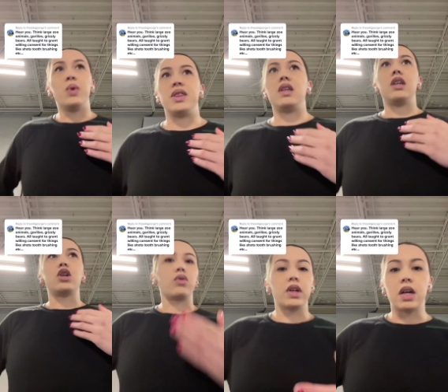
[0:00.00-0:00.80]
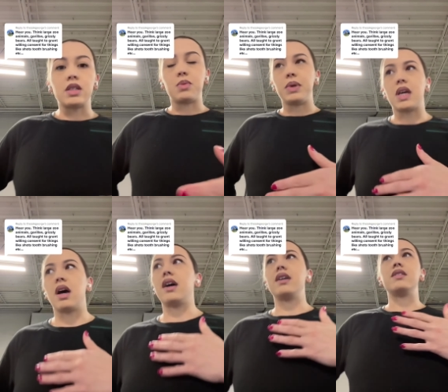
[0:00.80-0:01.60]
with the gorillas
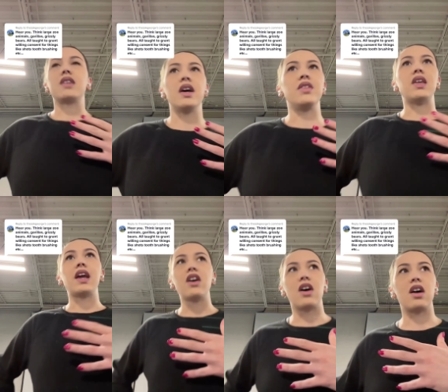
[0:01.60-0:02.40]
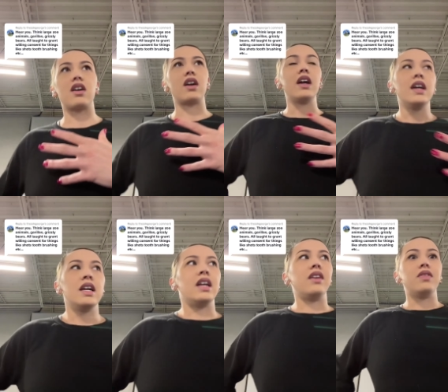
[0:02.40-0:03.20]
because they are
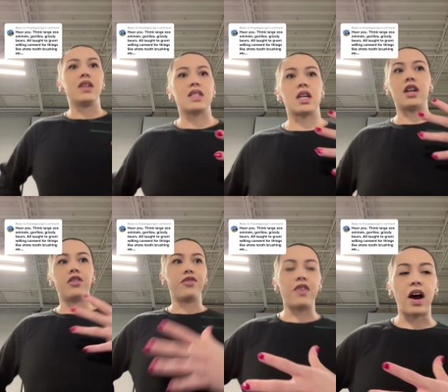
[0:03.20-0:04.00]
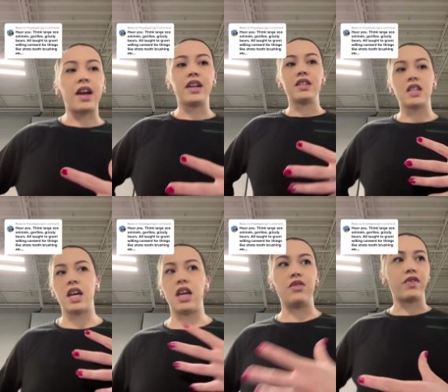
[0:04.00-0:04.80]
in this confined
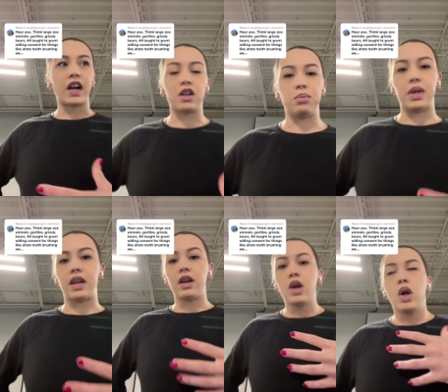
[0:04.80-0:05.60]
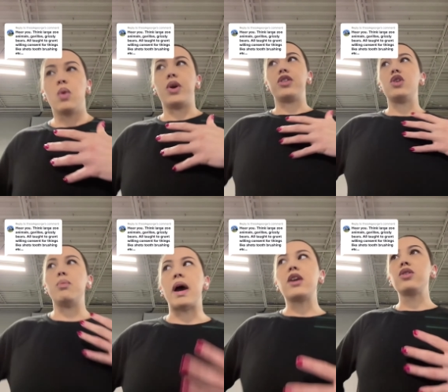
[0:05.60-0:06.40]
environment with
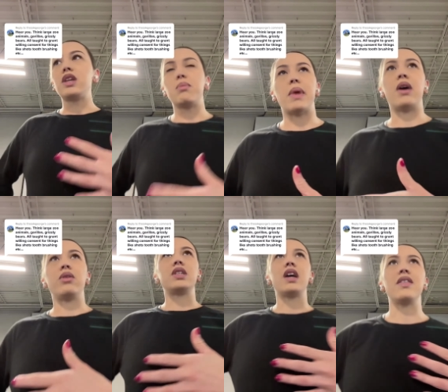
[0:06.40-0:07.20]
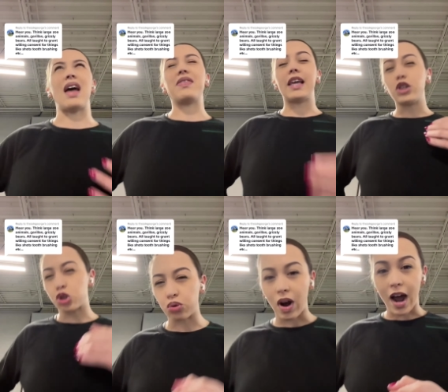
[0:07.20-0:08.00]
no matter the amount that they
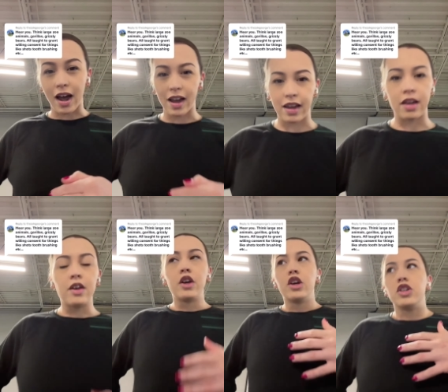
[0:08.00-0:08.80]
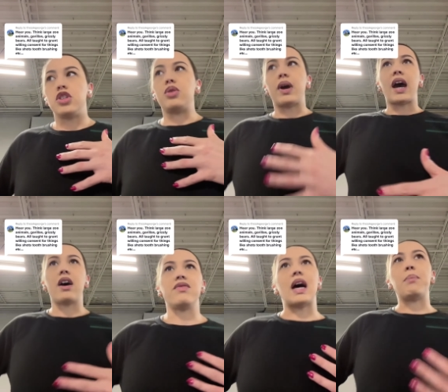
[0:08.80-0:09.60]
try to
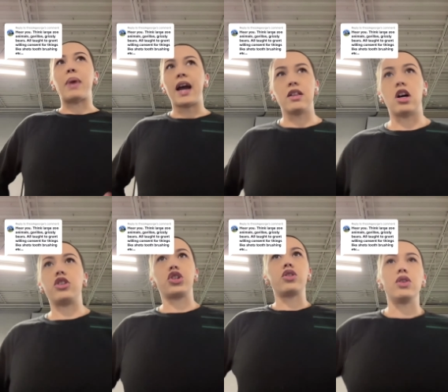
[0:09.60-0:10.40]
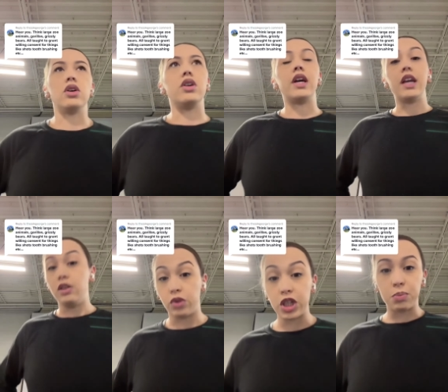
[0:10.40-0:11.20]
have that biological
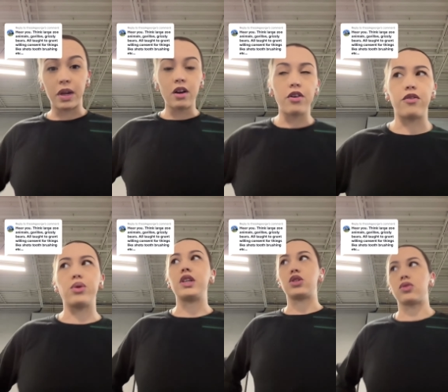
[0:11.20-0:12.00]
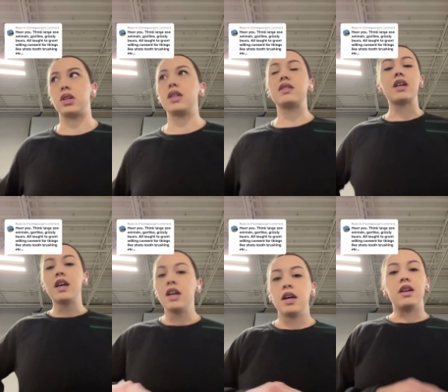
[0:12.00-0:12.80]
enrichment for these gorillas,
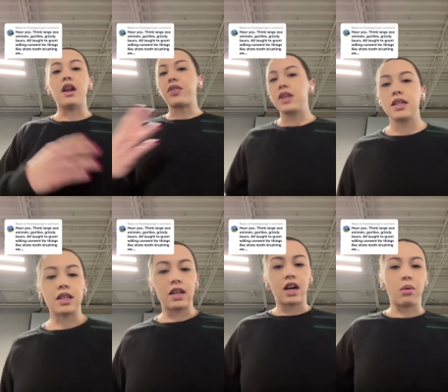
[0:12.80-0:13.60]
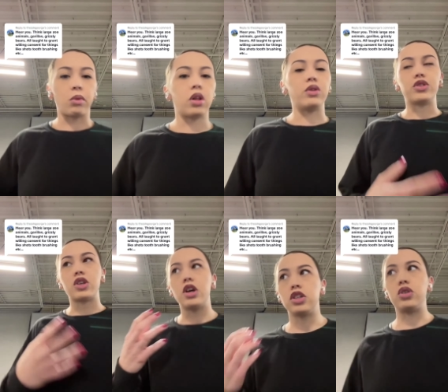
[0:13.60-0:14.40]
nothing is going to come
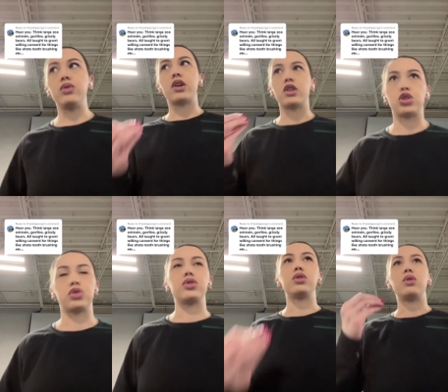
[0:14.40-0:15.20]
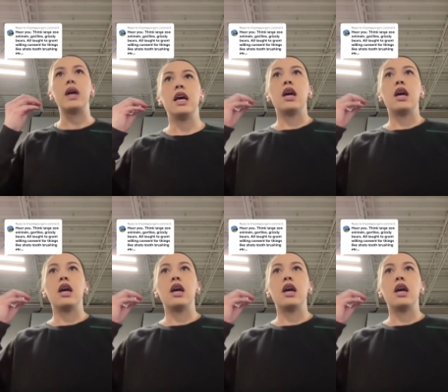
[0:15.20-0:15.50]
close to their true